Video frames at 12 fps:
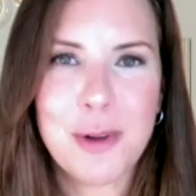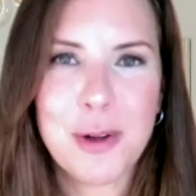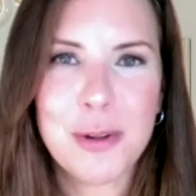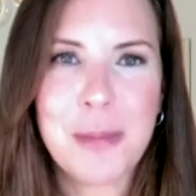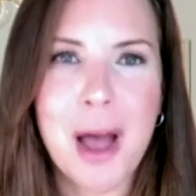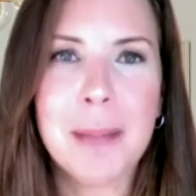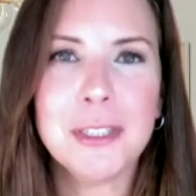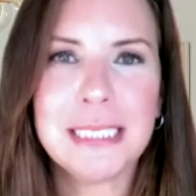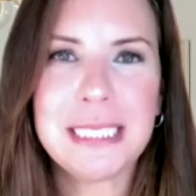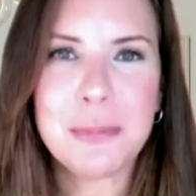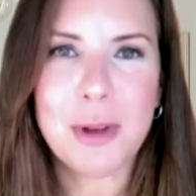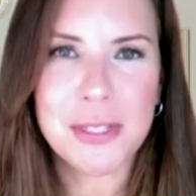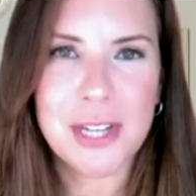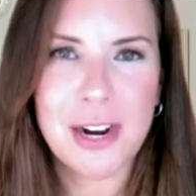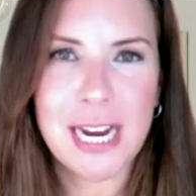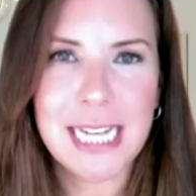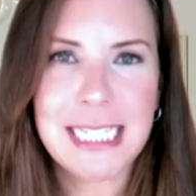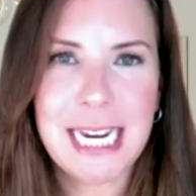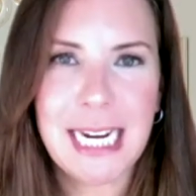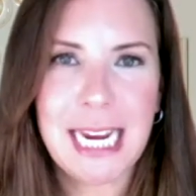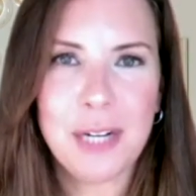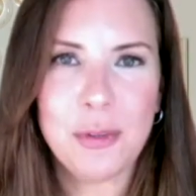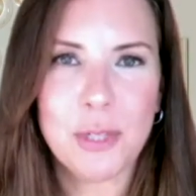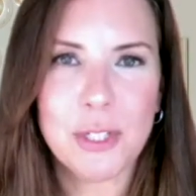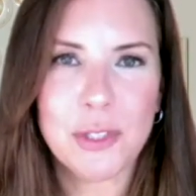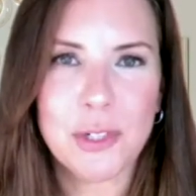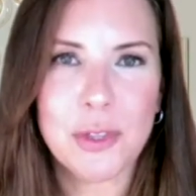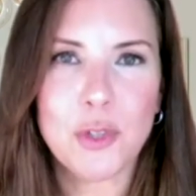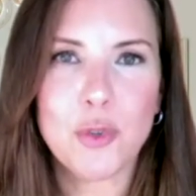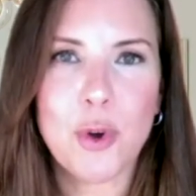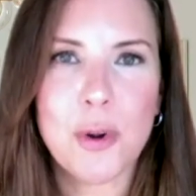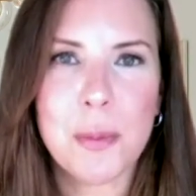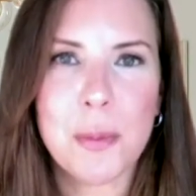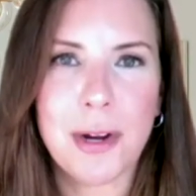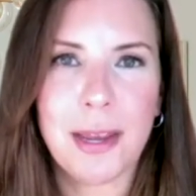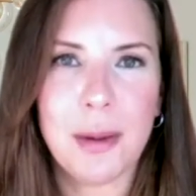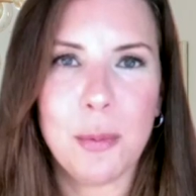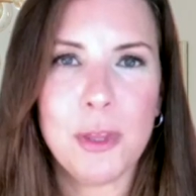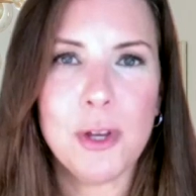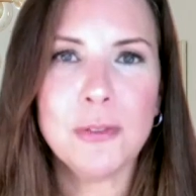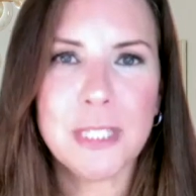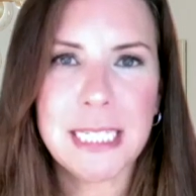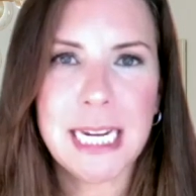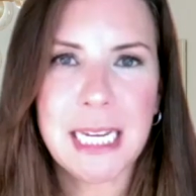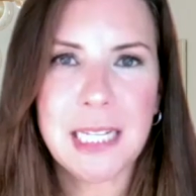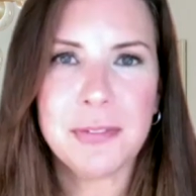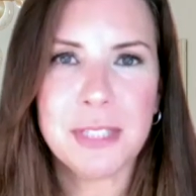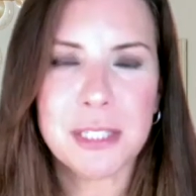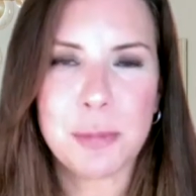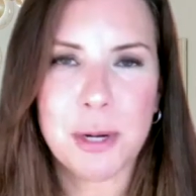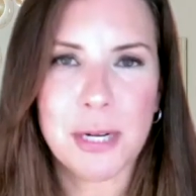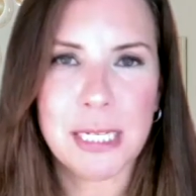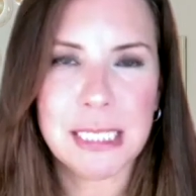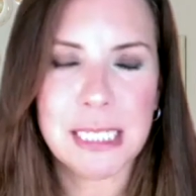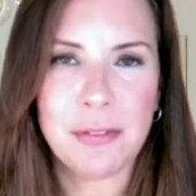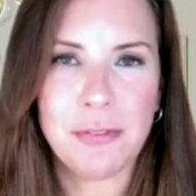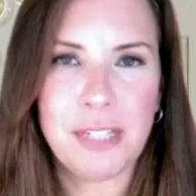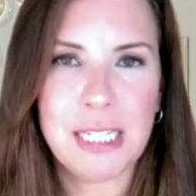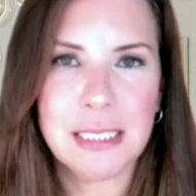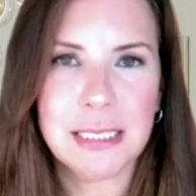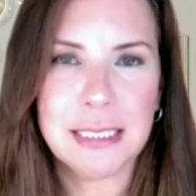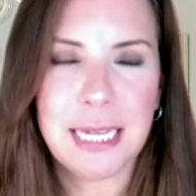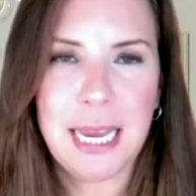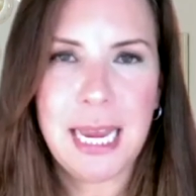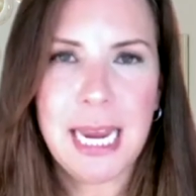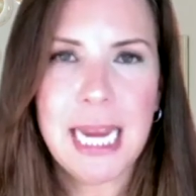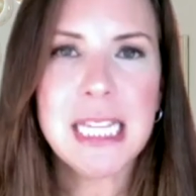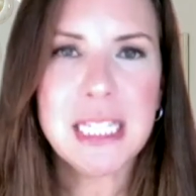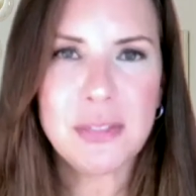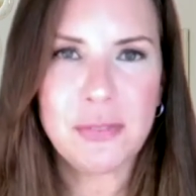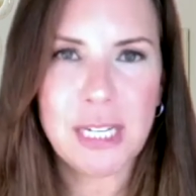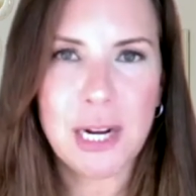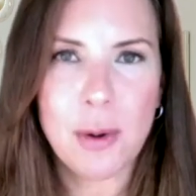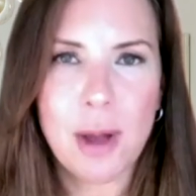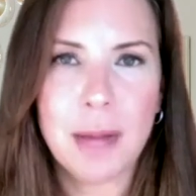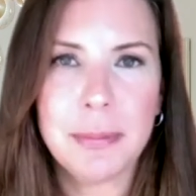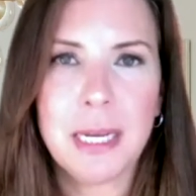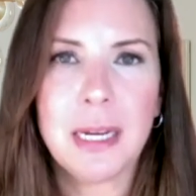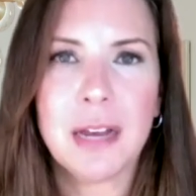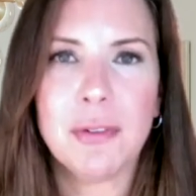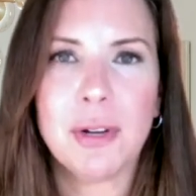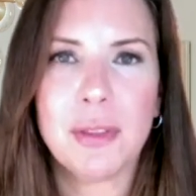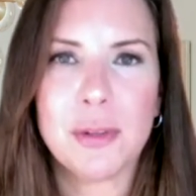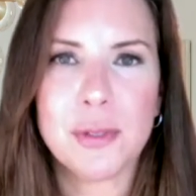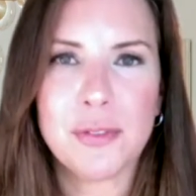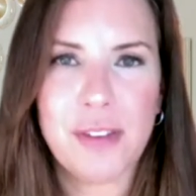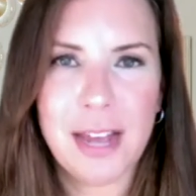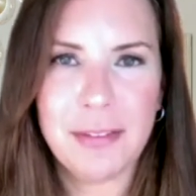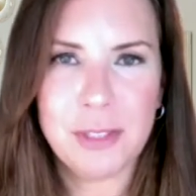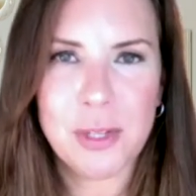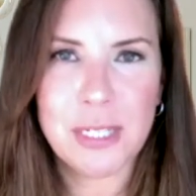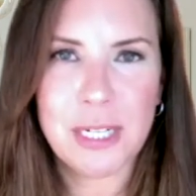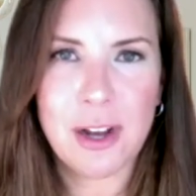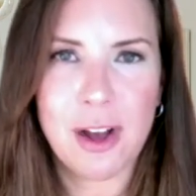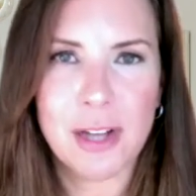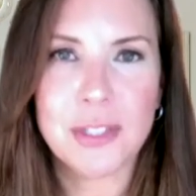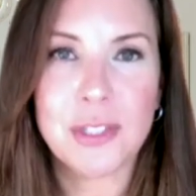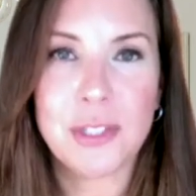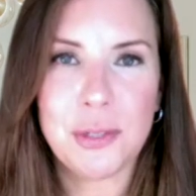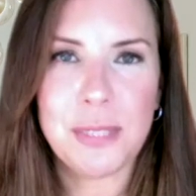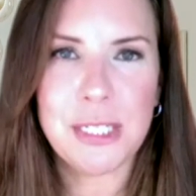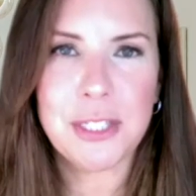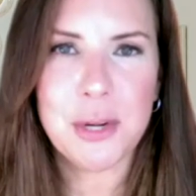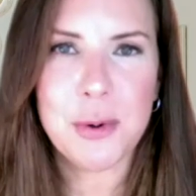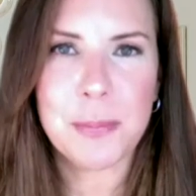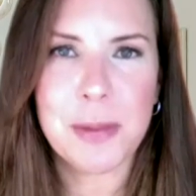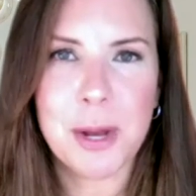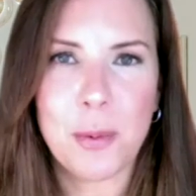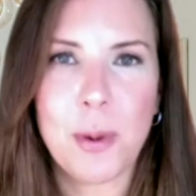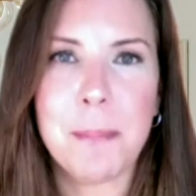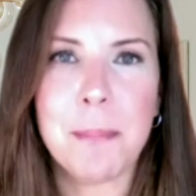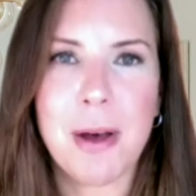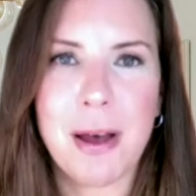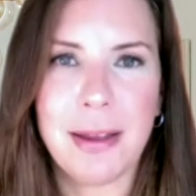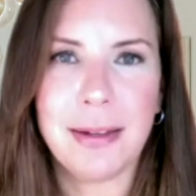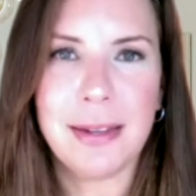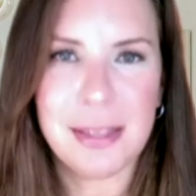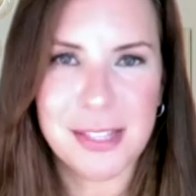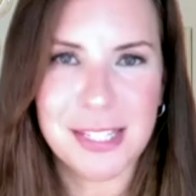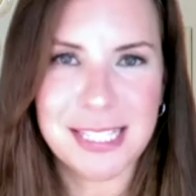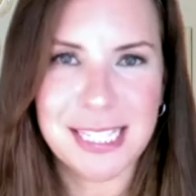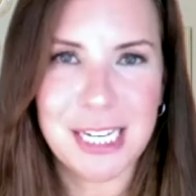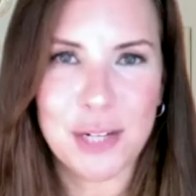welcome. I'm Arlene Monzar, a dedicated realtor in the Toronto market with over a decade of experience in the field. In this video, I'll be uncovering those 5 closing costs need to know about when buying in the City